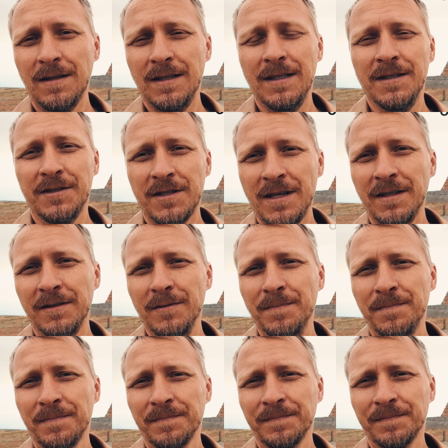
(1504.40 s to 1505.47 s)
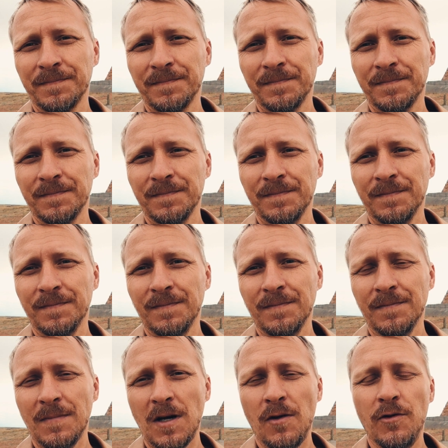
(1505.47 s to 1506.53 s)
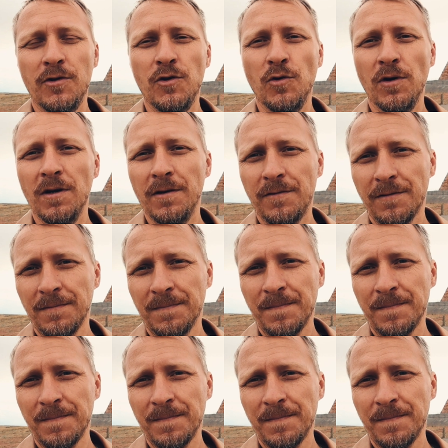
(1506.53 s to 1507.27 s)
in His kingdom on the new earth,